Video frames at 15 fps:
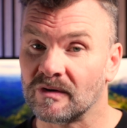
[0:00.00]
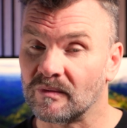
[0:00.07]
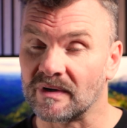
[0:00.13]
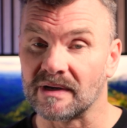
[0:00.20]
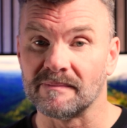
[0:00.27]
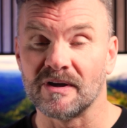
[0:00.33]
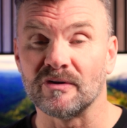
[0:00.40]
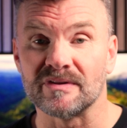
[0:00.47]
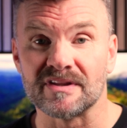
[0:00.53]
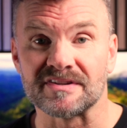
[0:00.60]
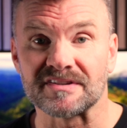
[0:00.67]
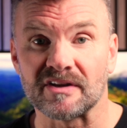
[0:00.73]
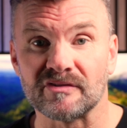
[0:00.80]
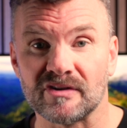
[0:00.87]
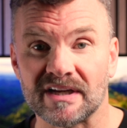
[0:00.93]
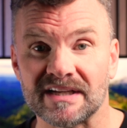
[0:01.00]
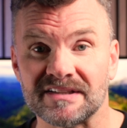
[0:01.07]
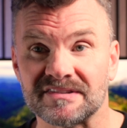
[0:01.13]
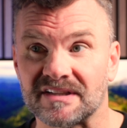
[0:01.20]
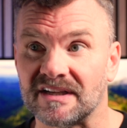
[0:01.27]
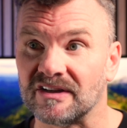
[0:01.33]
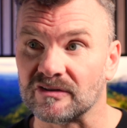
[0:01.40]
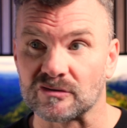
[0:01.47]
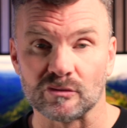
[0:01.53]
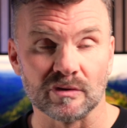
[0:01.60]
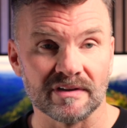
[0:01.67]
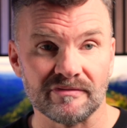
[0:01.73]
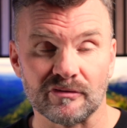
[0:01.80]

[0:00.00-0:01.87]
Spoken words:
when I'm out in the sunrise and it's only